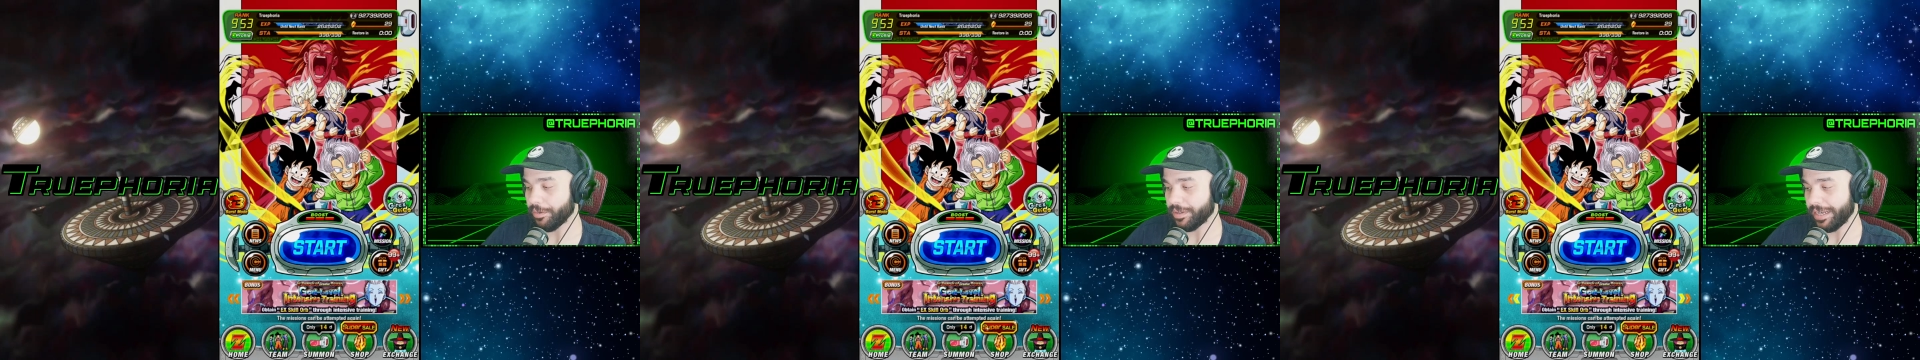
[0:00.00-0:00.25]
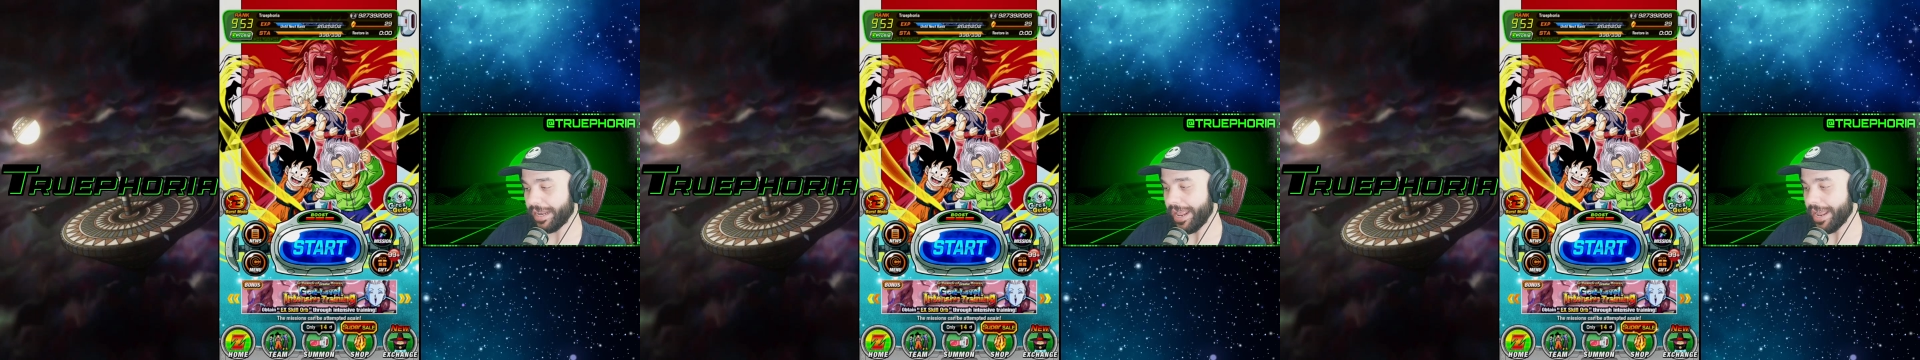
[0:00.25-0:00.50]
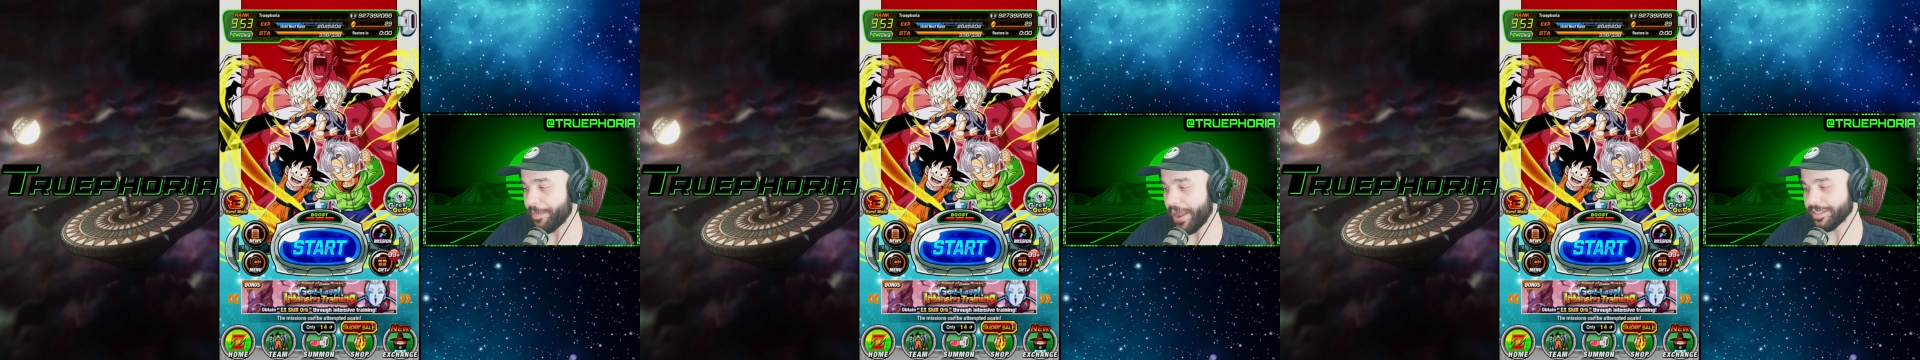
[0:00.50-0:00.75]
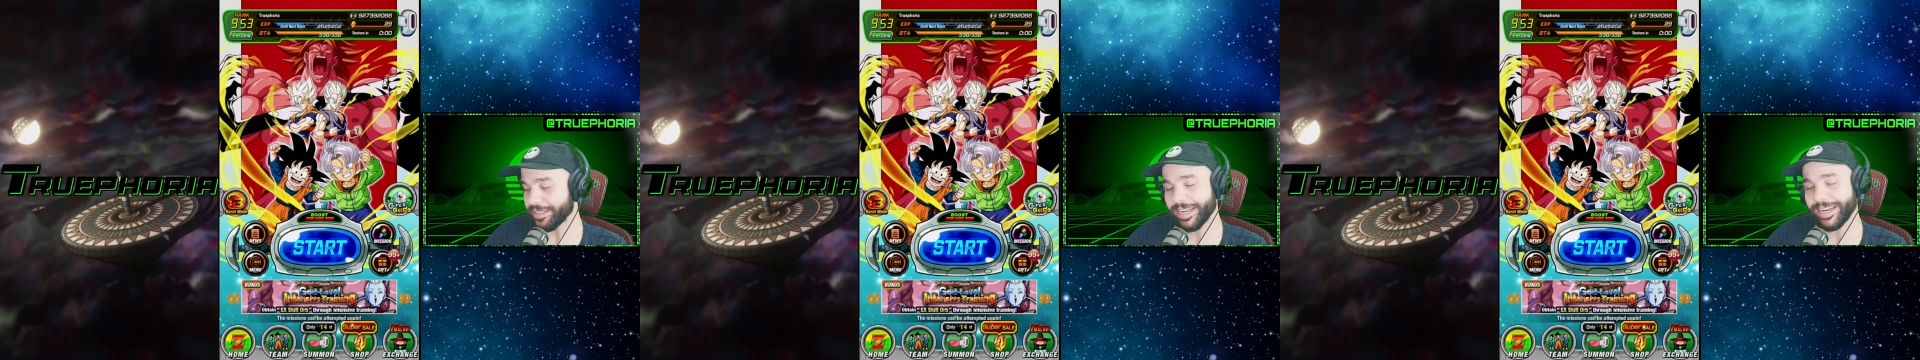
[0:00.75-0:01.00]
today I'm
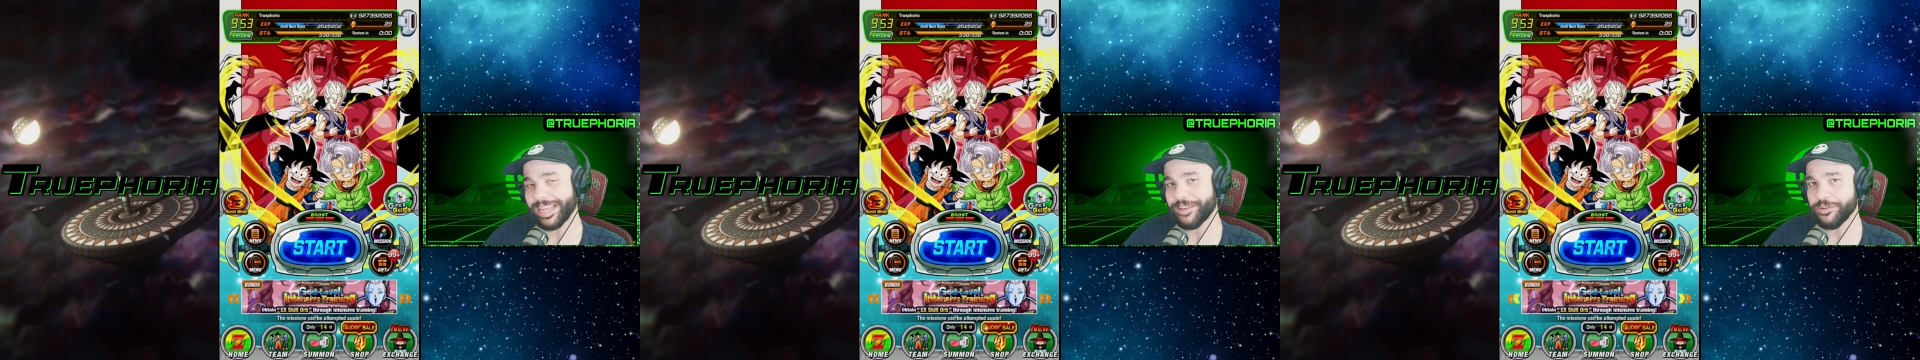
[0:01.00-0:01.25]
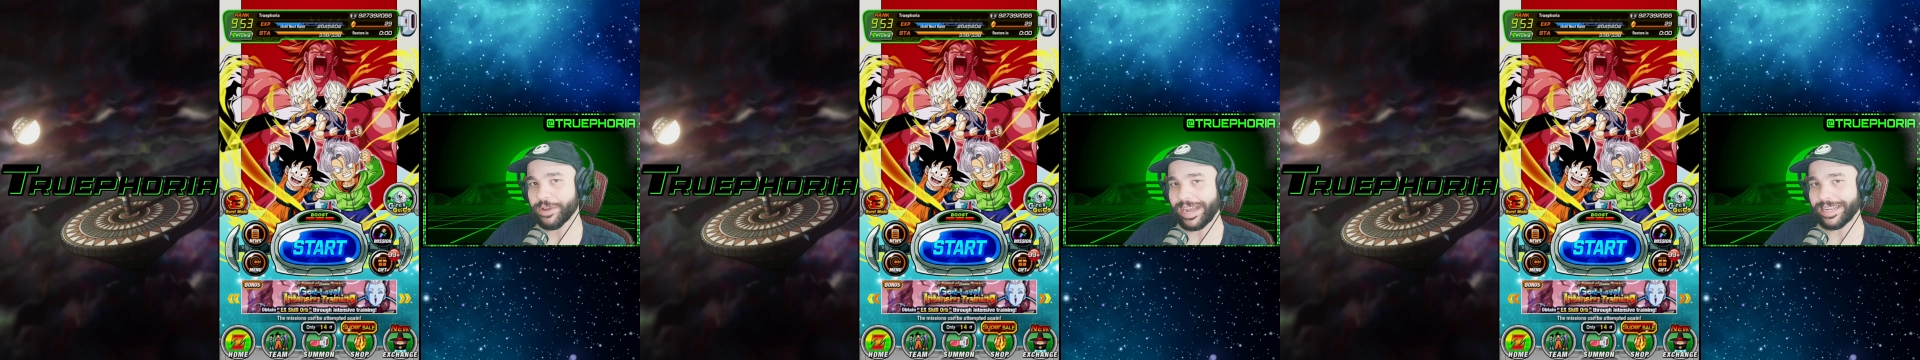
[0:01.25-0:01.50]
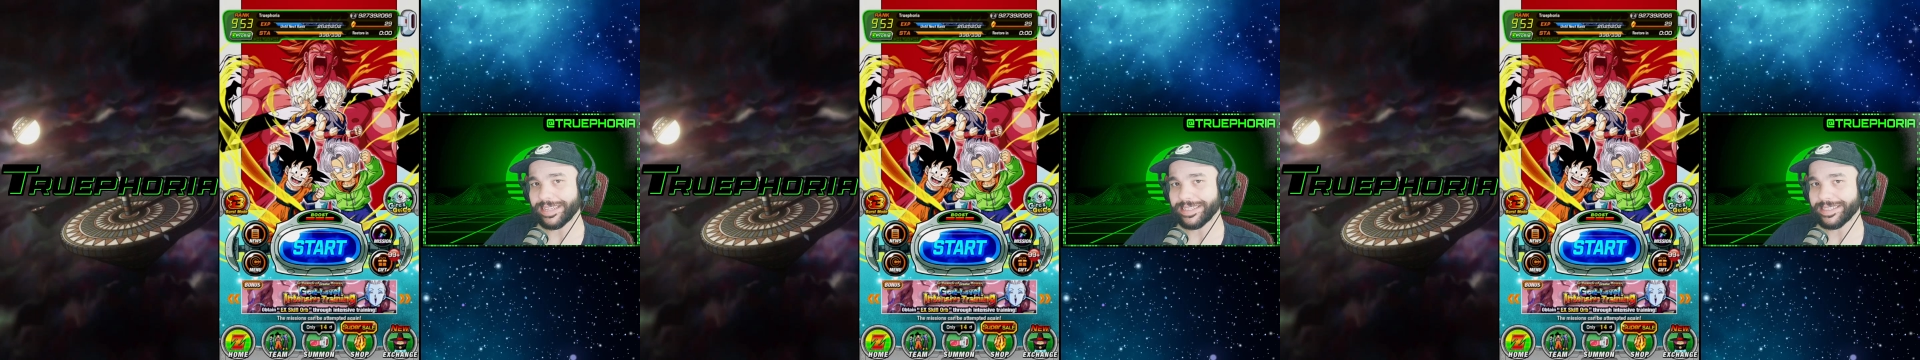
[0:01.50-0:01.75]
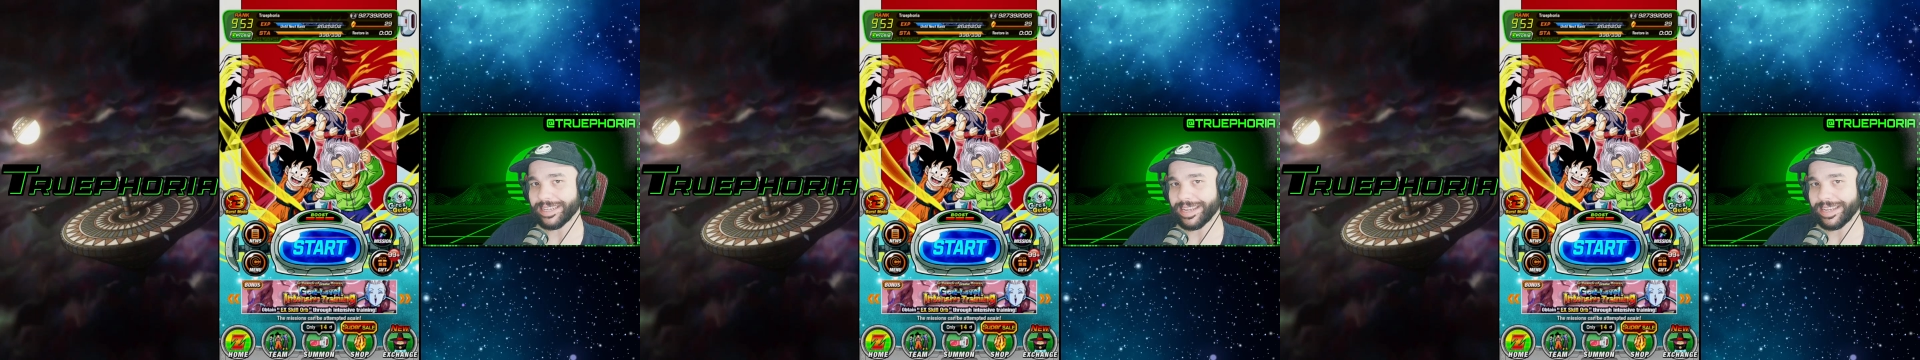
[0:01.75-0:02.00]
actually going to give you guys